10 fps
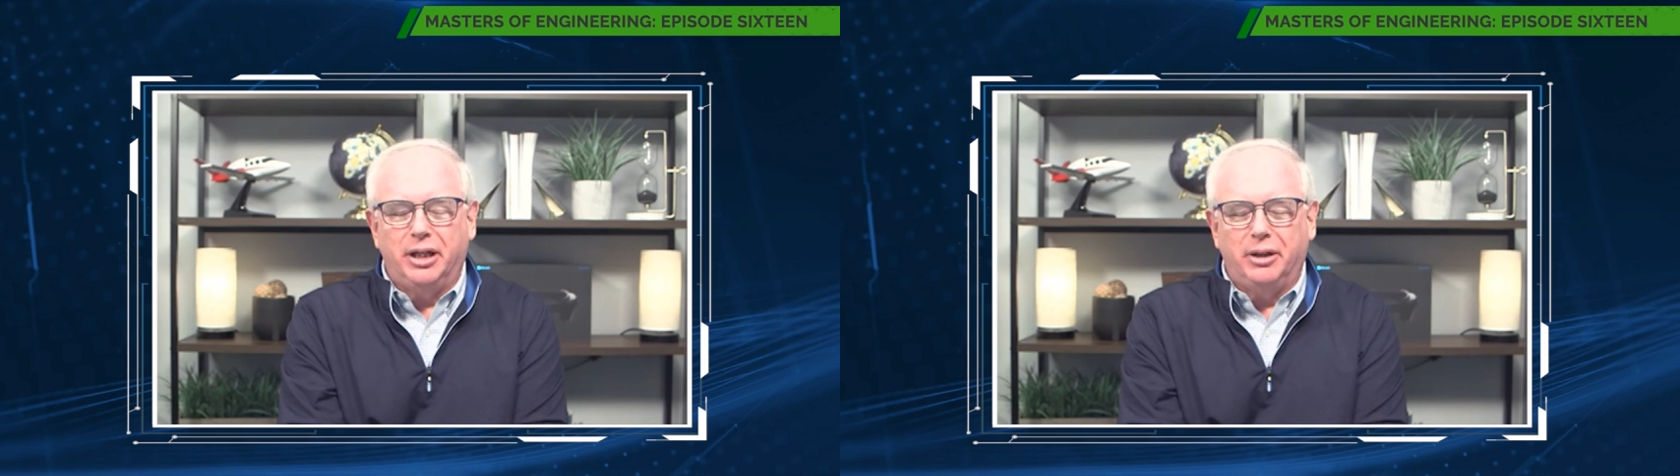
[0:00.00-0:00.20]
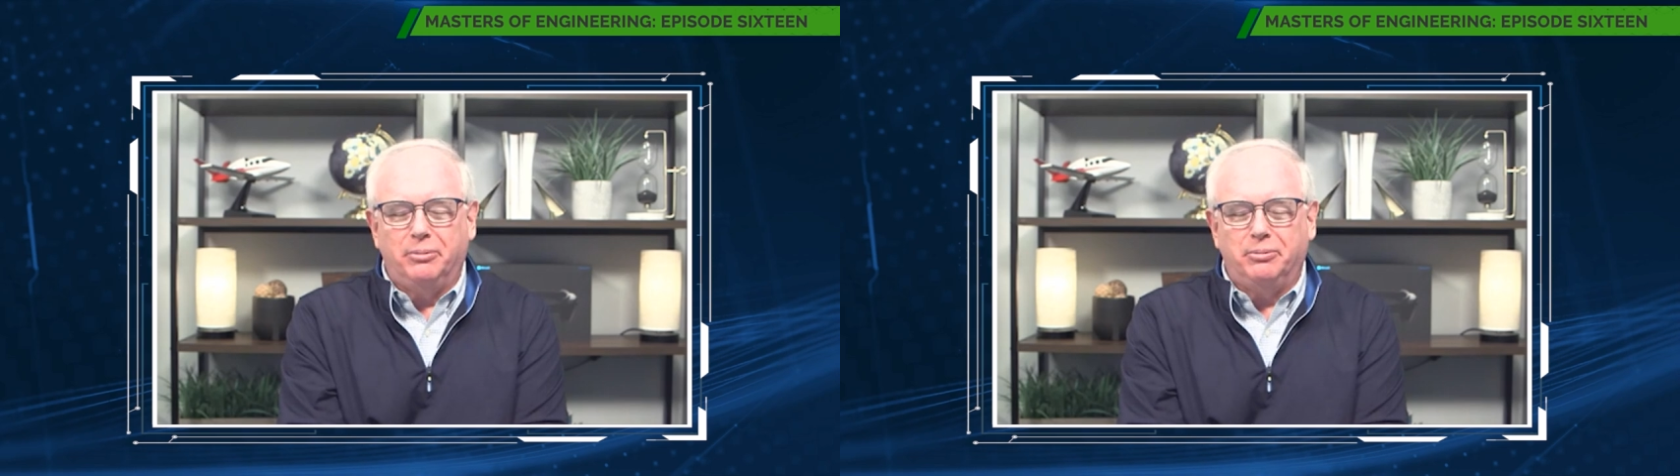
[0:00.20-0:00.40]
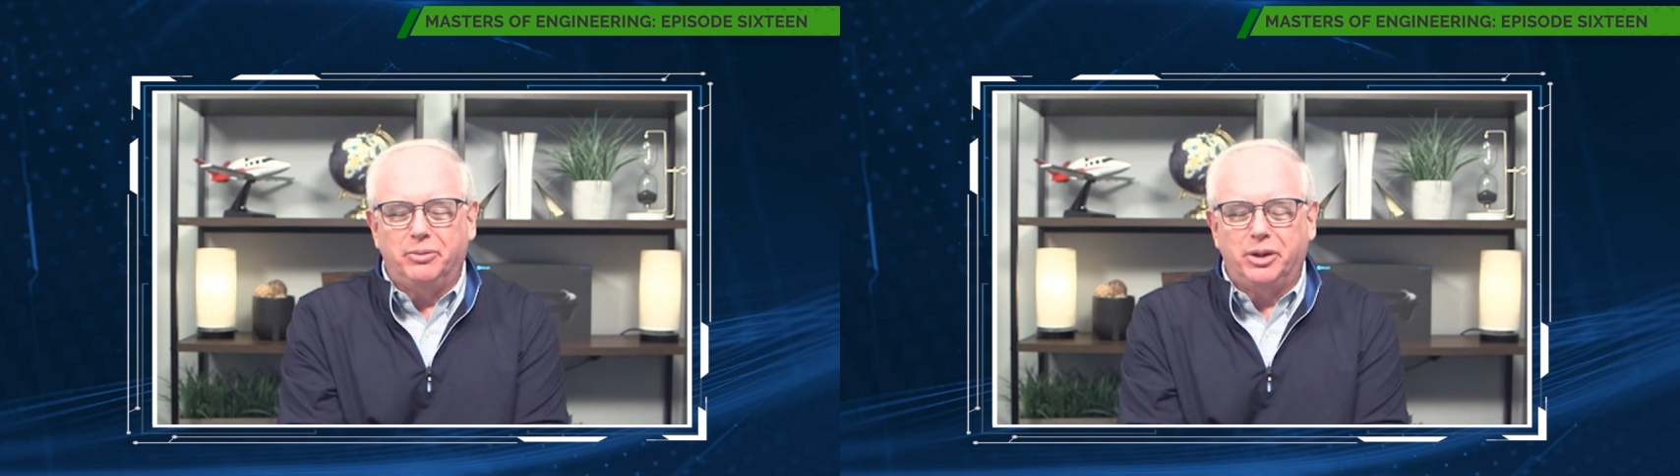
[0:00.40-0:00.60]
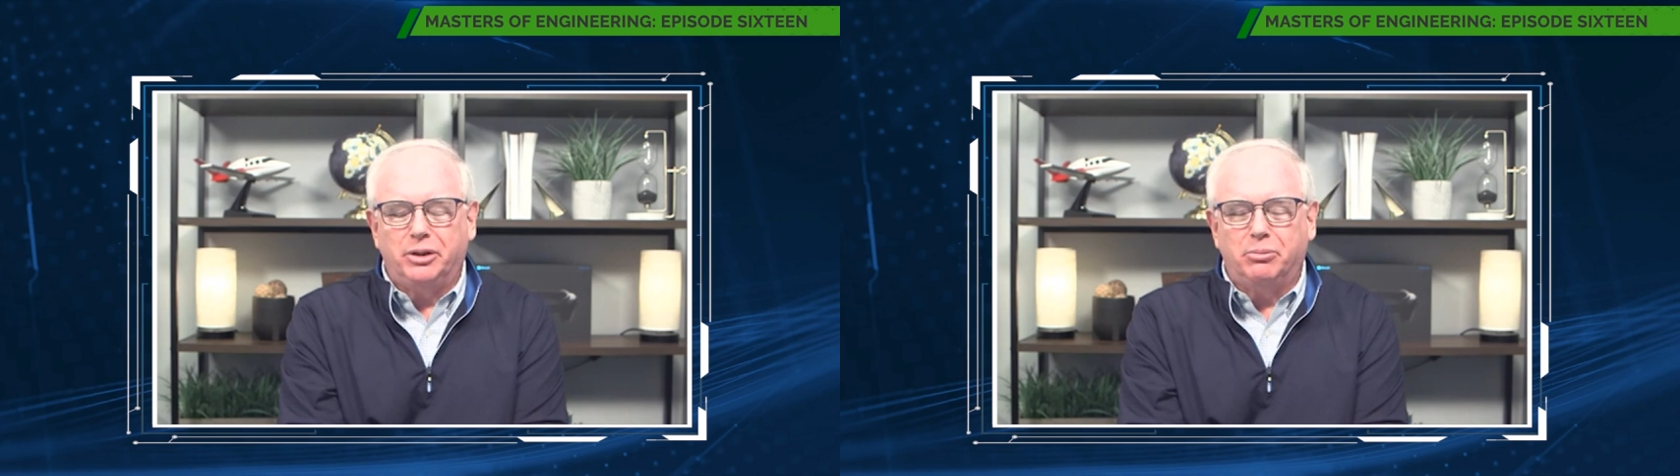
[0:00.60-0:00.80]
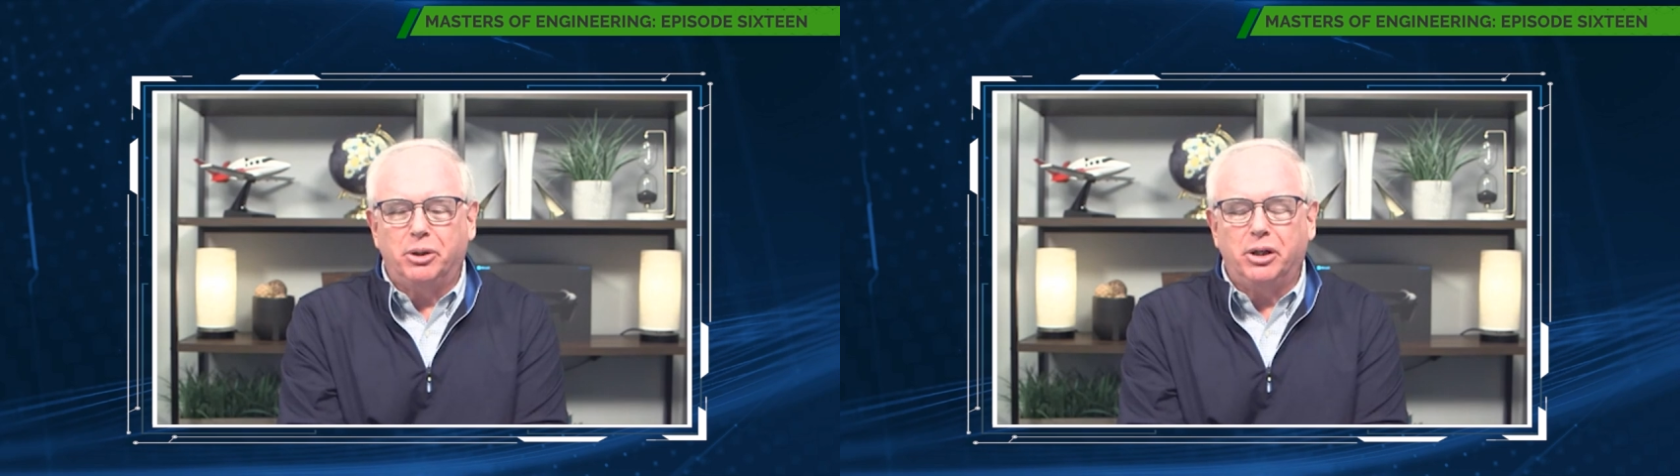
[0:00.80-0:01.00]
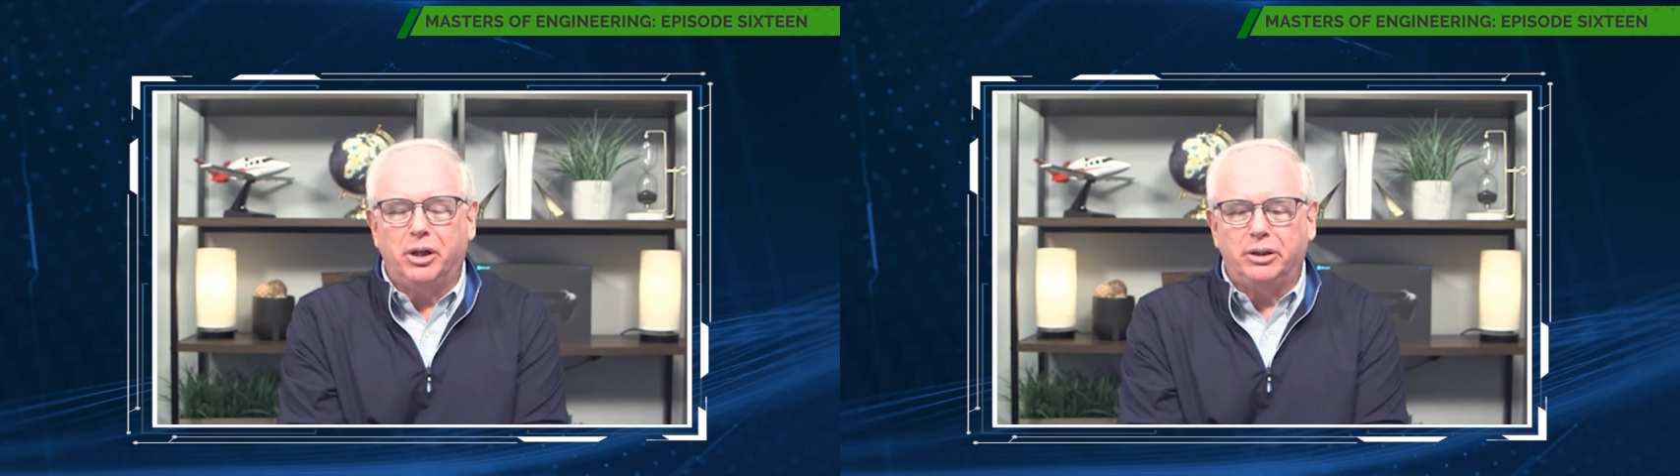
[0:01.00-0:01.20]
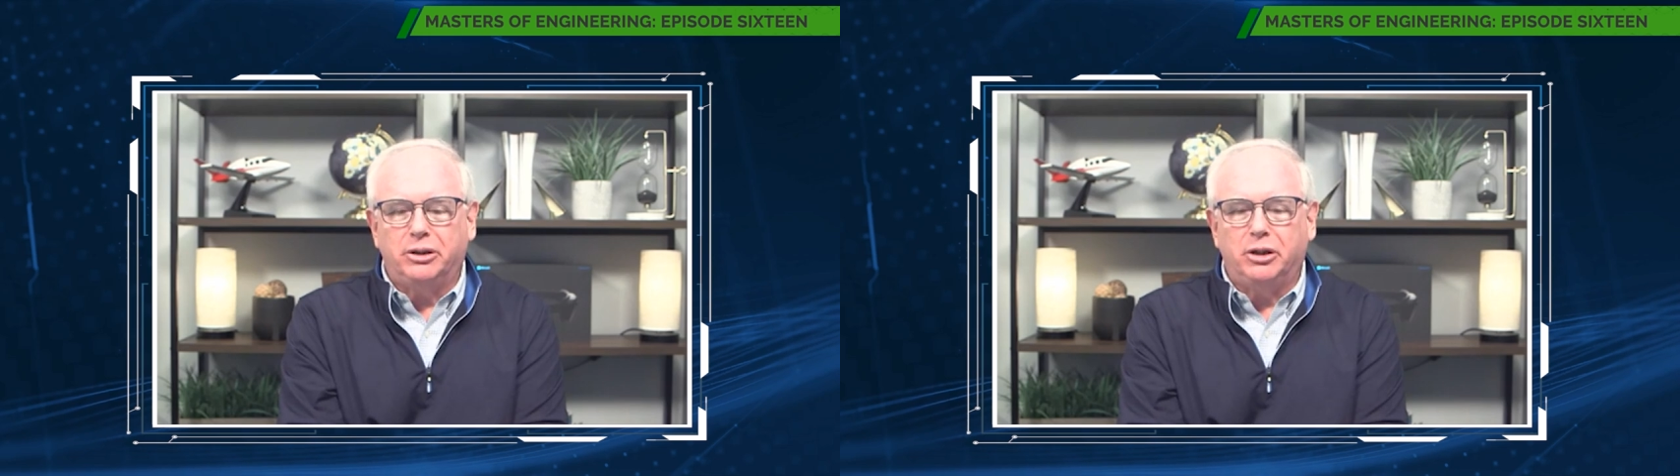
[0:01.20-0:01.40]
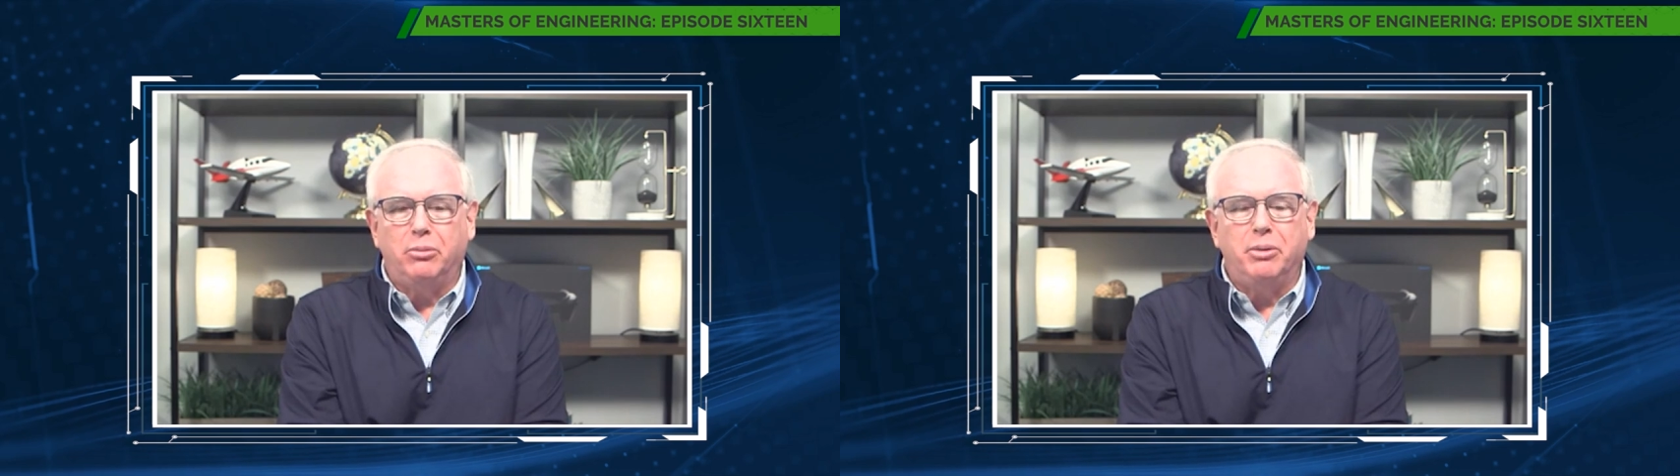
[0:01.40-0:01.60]
Um, there's a book
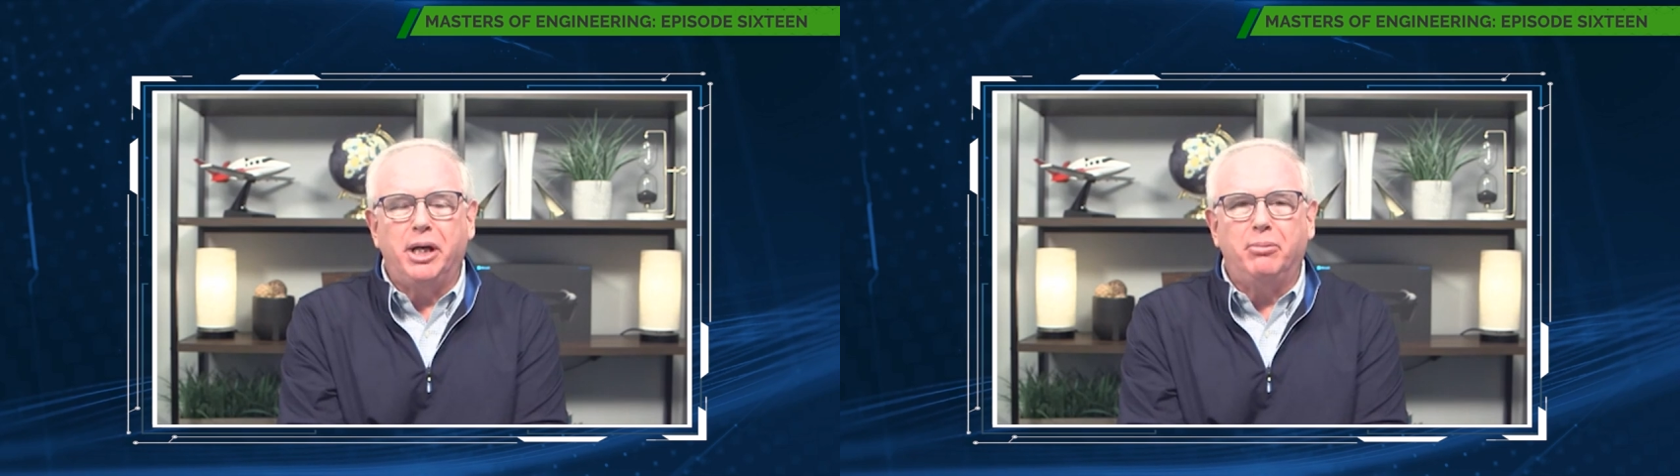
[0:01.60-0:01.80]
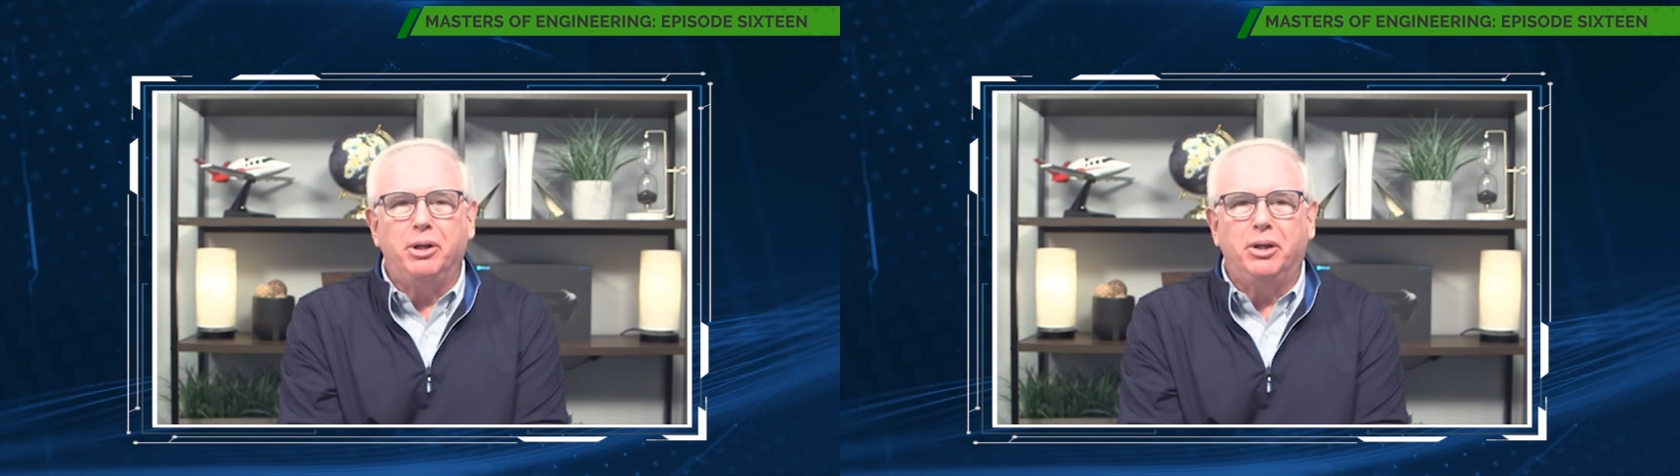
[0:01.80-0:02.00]
called "Don't Make